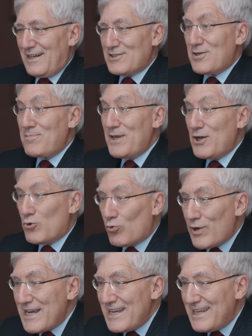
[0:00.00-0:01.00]
to be
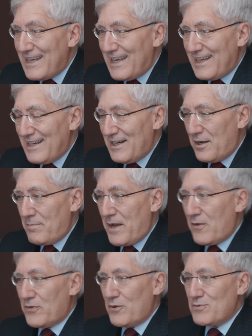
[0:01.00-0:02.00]
greedy
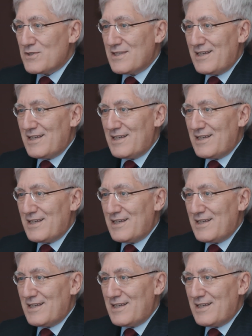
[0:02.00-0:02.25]
about those